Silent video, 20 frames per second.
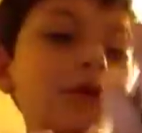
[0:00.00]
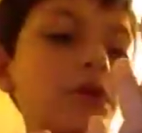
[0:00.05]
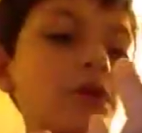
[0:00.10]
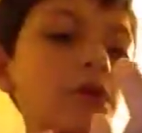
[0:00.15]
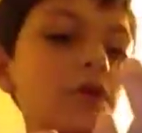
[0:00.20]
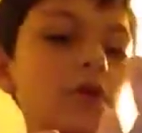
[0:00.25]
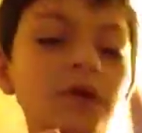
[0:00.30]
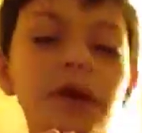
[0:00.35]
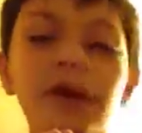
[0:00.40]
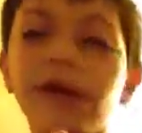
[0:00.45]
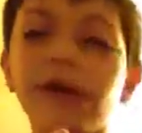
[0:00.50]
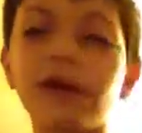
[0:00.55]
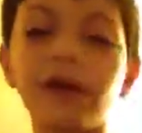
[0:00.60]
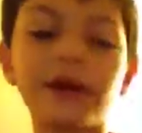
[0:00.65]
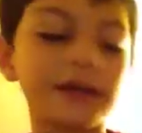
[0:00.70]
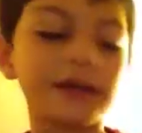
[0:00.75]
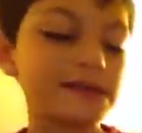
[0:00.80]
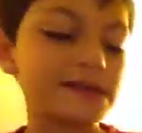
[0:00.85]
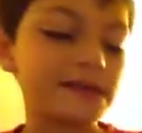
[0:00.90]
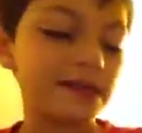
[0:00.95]
Or
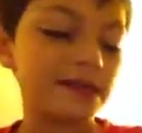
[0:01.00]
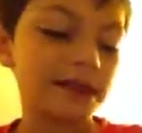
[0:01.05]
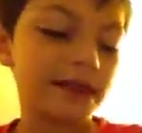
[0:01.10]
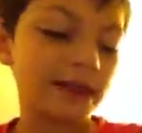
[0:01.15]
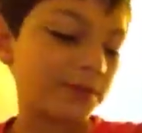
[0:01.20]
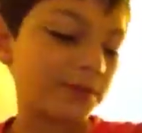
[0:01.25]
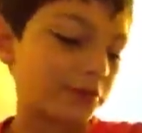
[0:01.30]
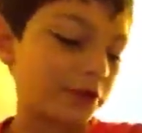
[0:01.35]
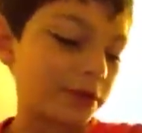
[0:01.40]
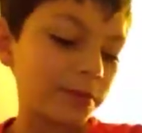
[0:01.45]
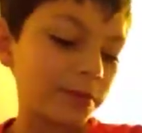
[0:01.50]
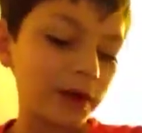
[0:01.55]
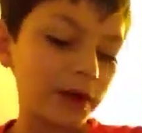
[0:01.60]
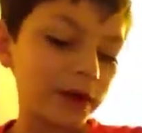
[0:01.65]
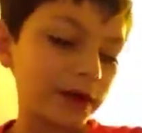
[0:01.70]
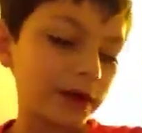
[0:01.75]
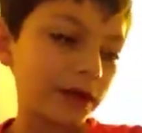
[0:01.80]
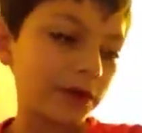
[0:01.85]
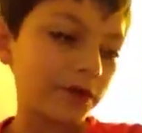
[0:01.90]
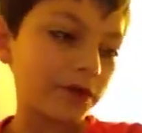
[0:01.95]
is it a Game Boy
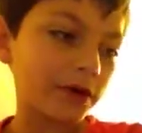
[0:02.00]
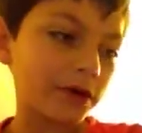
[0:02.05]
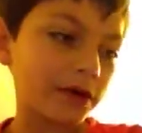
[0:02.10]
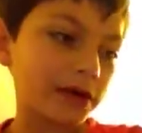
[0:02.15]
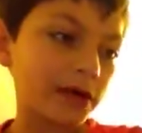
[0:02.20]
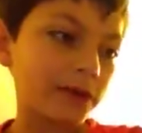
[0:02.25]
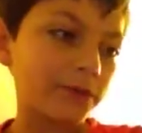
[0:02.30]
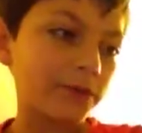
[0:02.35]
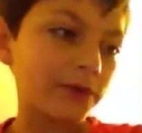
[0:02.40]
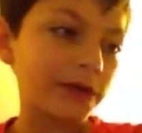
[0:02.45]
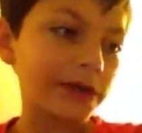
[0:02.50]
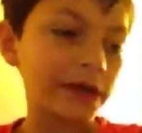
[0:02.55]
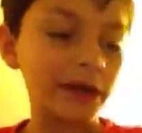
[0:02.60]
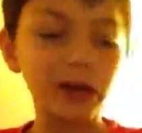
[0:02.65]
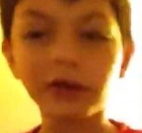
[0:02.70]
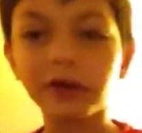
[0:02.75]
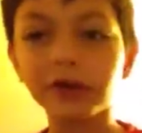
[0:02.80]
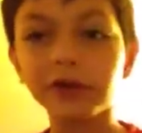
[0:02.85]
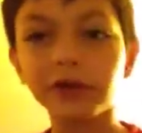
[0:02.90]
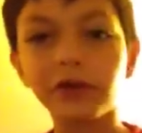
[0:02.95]
Pocket or a Game Boy
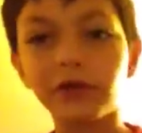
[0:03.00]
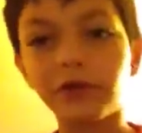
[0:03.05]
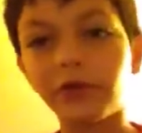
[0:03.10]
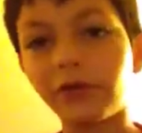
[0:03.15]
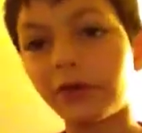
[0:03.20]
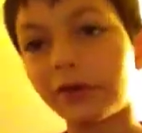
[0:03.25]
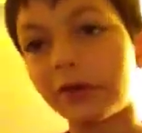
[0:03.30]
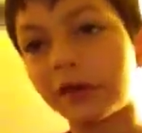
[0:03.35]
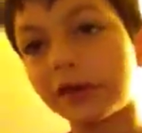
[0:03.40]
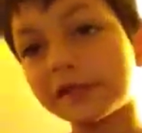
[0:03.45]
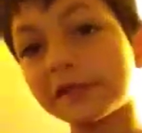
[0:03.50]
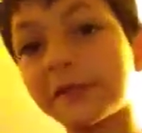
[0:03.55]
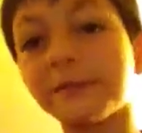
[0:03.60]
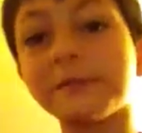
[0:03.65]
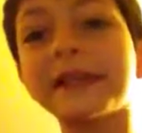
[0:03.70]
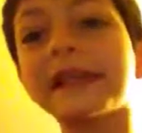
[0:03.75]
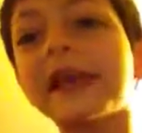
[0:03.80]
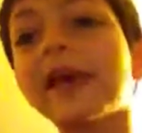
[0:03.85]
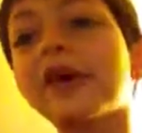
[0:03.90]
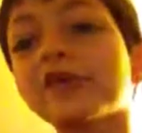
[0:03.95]
Color or
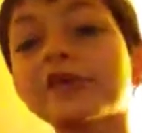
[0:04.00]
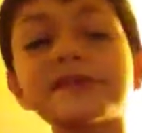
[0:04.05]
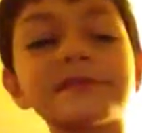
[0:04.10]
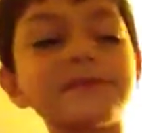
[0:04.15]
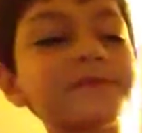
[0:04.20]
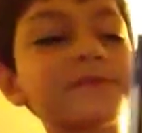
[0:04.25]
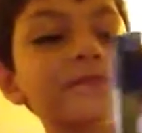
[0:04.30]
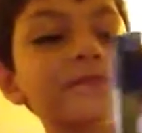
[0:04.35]
something else?